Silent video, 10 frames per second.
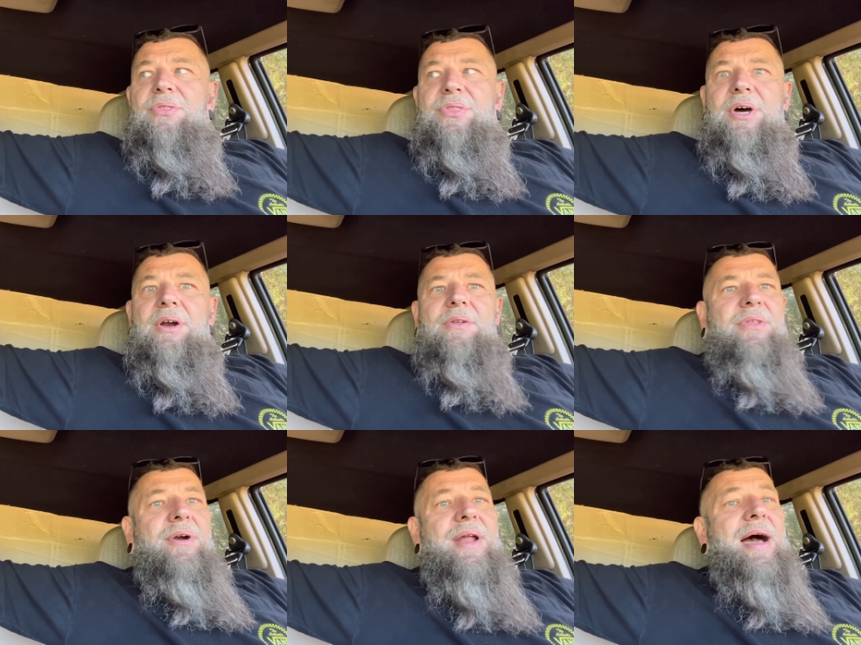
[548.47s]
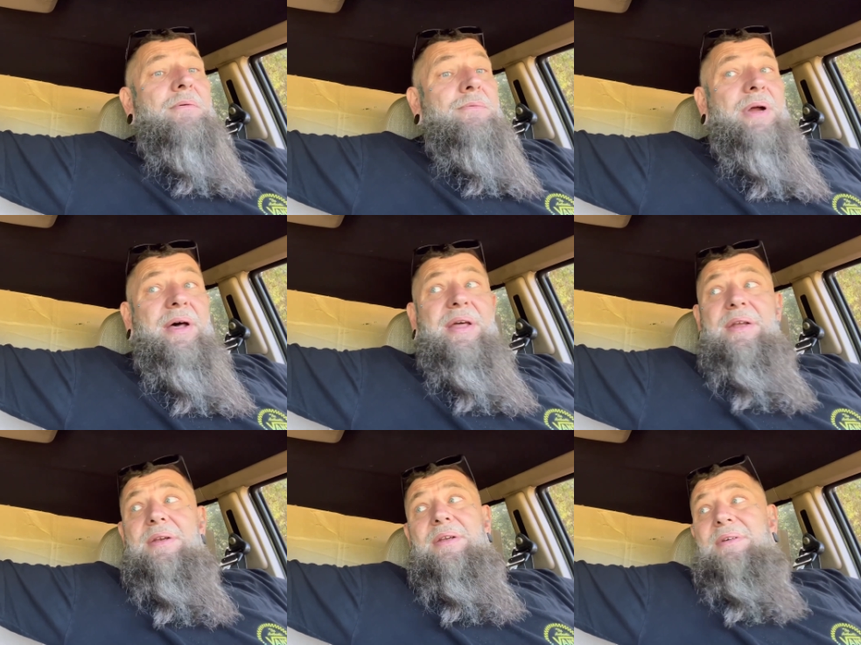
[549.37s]
they're they're not
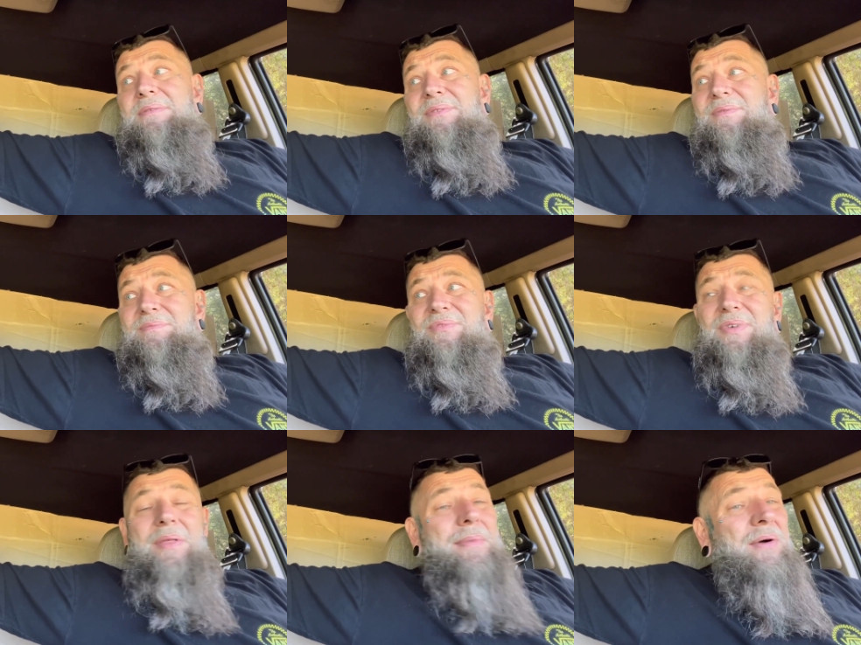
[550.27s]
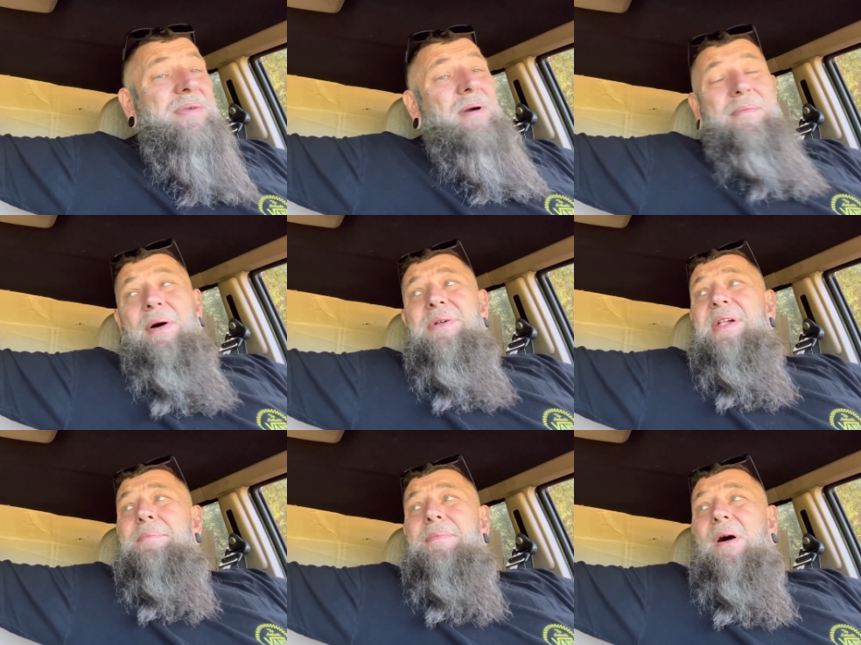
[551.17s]
running for the most part. Most
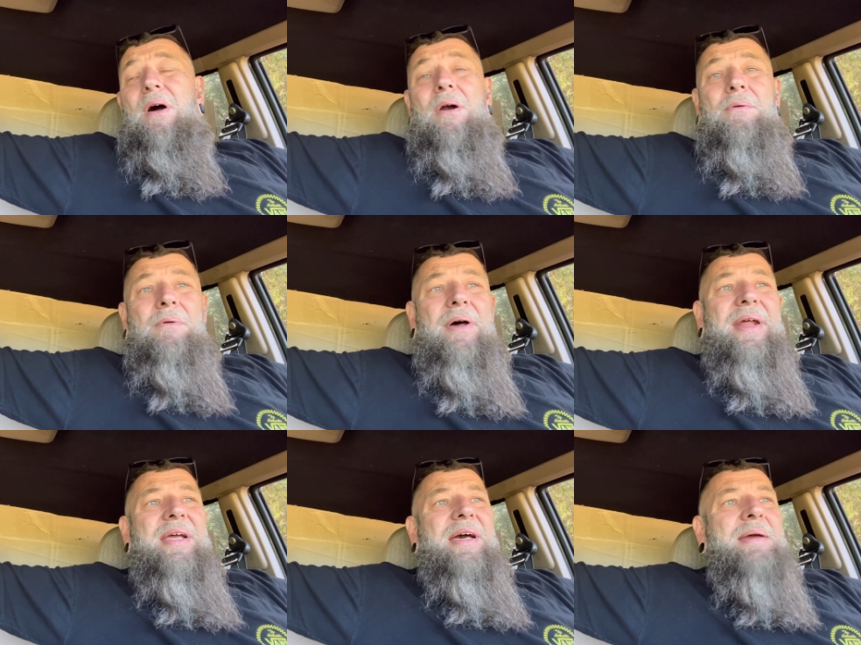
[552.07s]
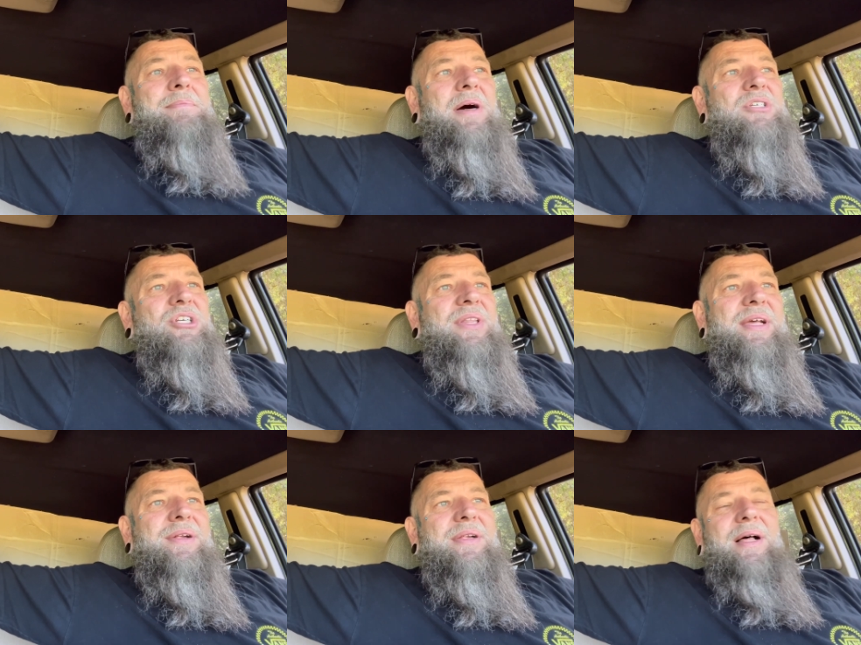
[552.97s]
of them aren't running a bunch of
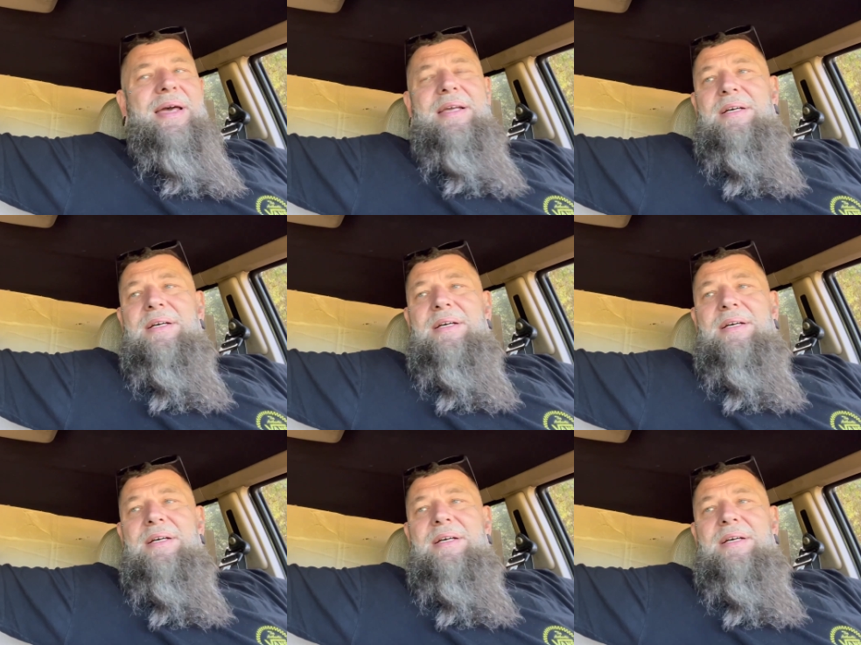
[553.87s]
these like